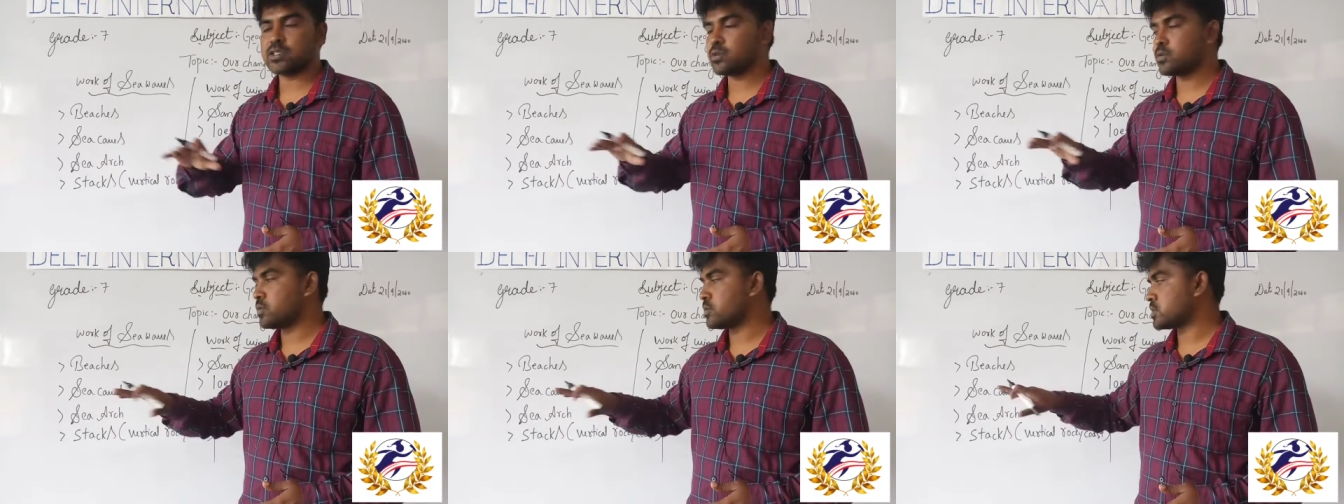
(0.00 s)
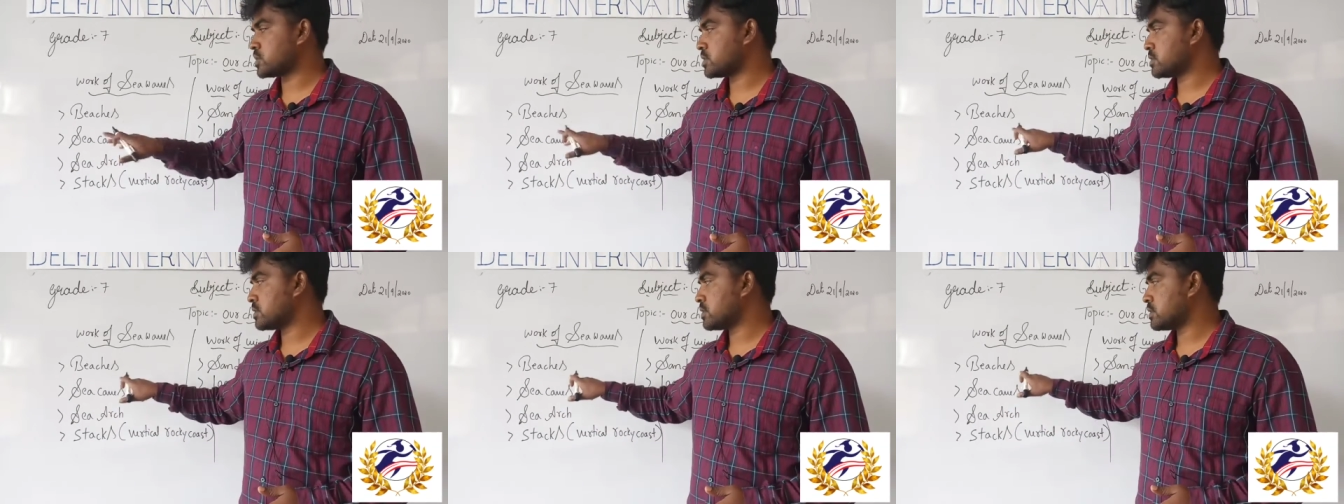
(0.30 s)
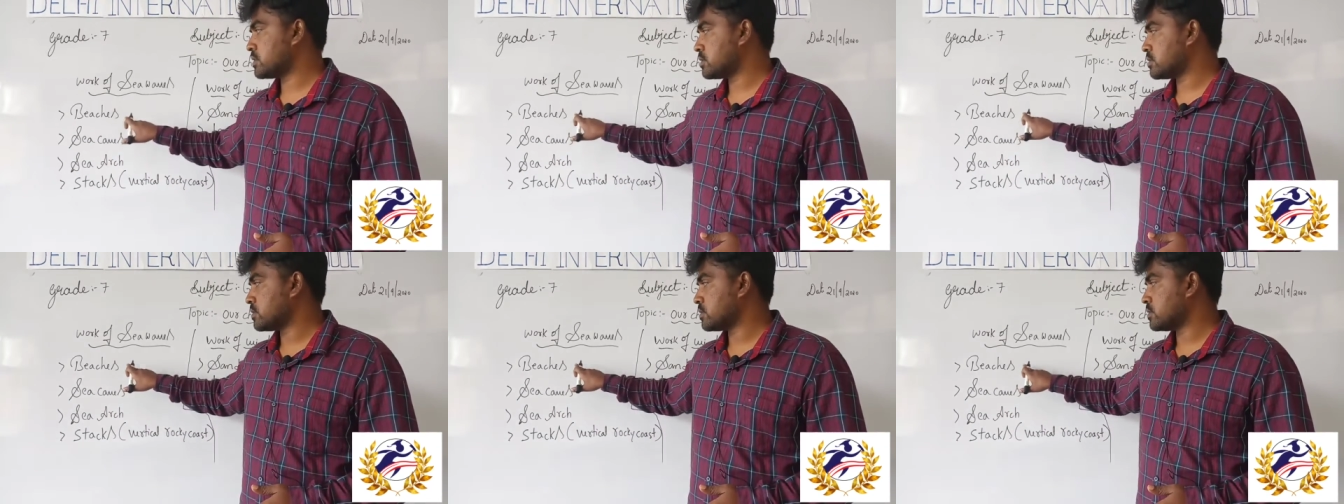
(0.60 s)
So
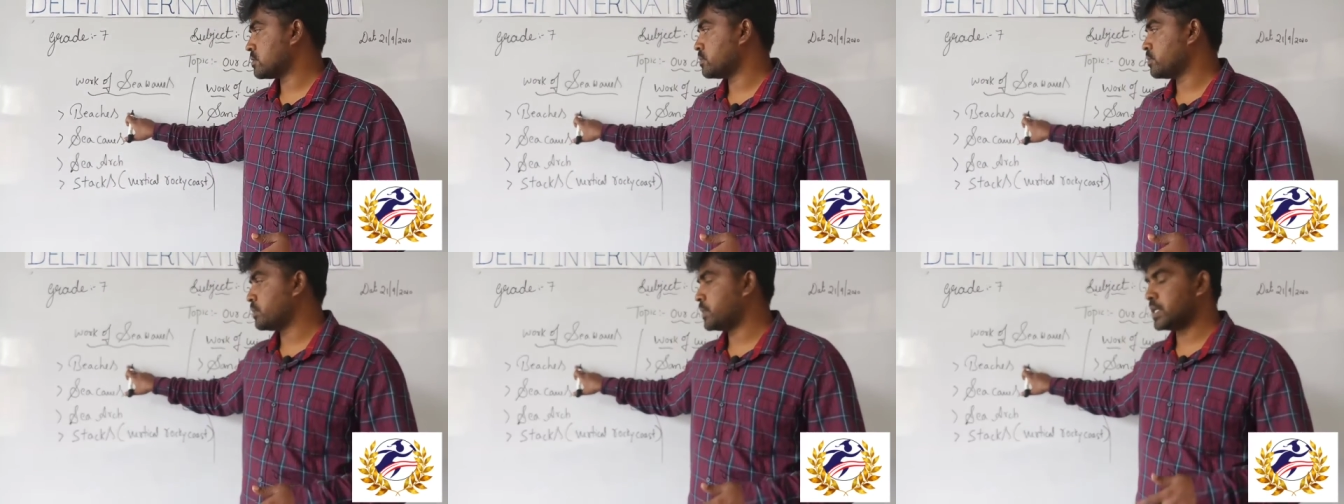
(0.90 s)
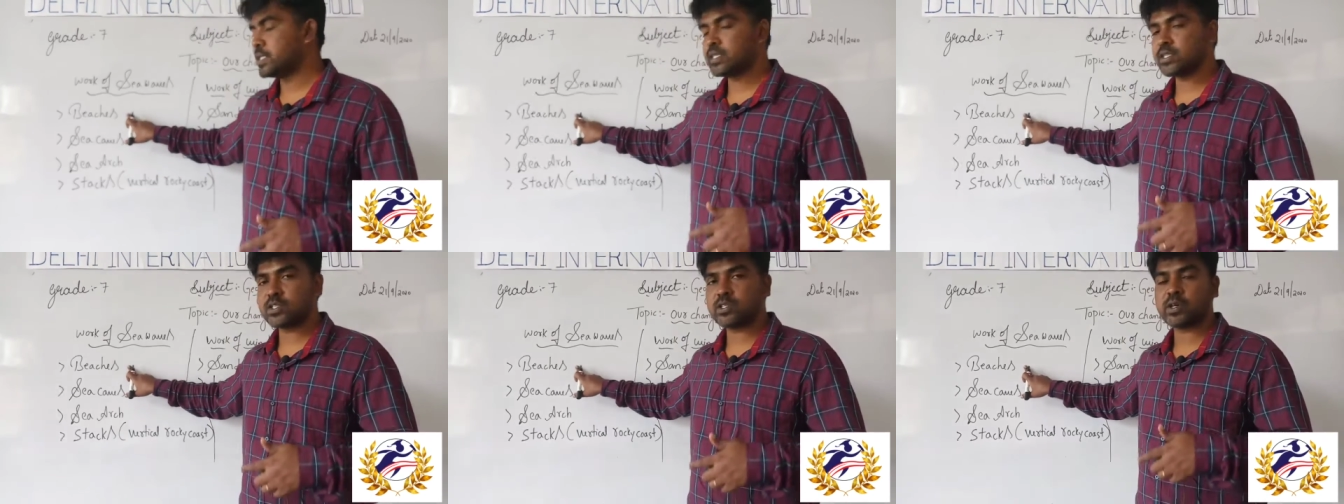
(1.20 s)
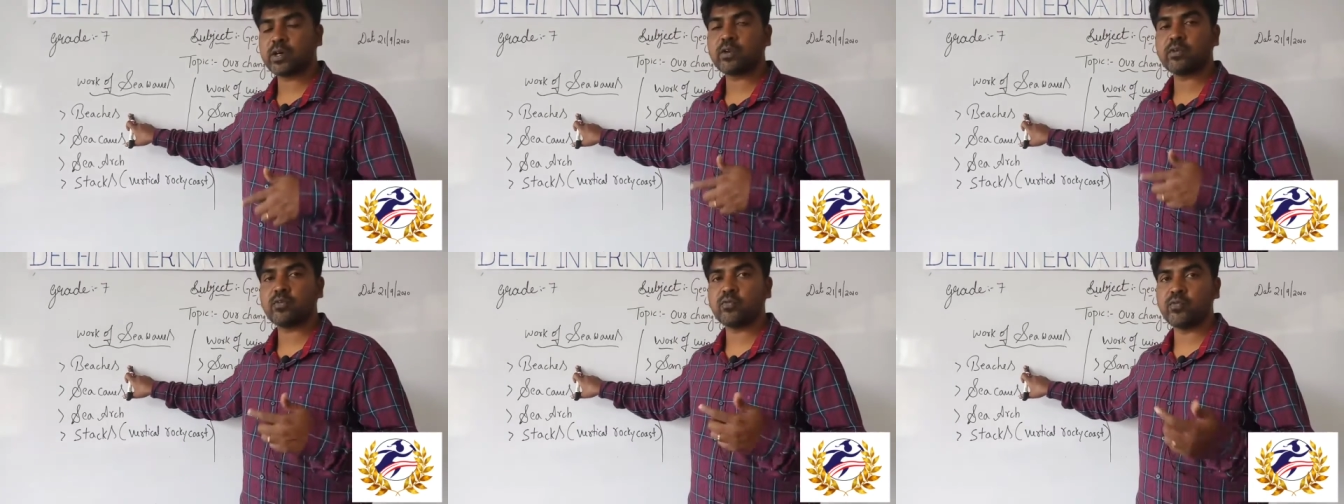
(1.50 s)
beaches
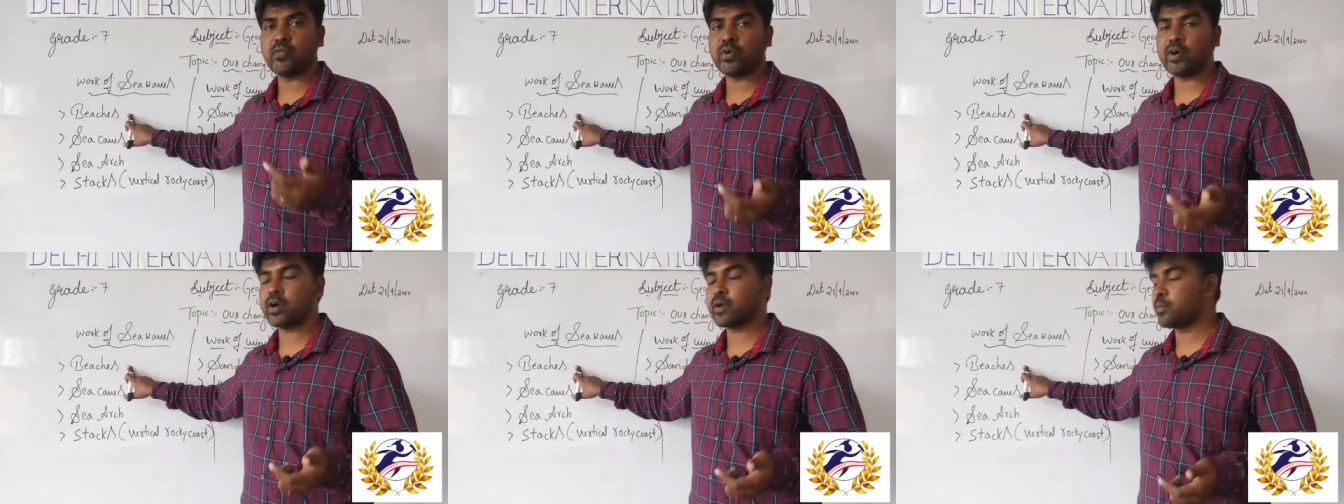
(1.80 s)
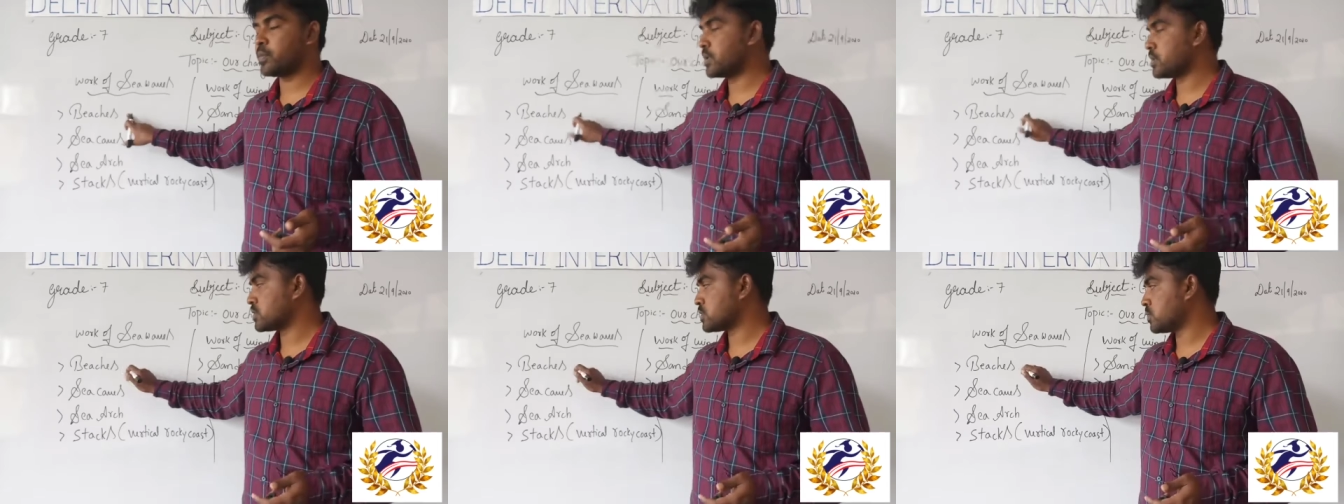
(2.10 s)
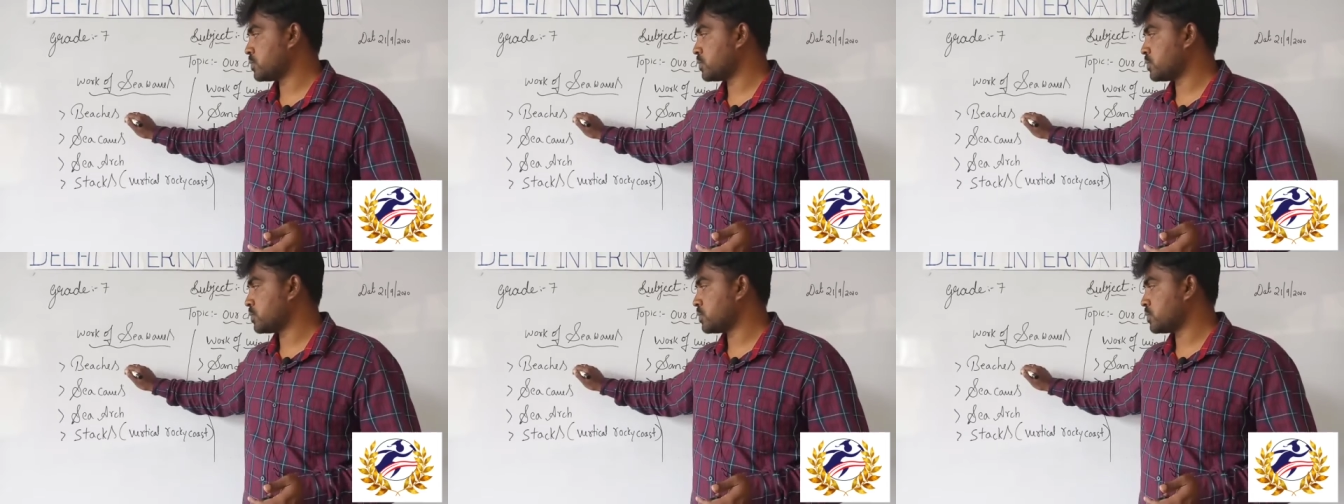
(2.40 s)
are formed.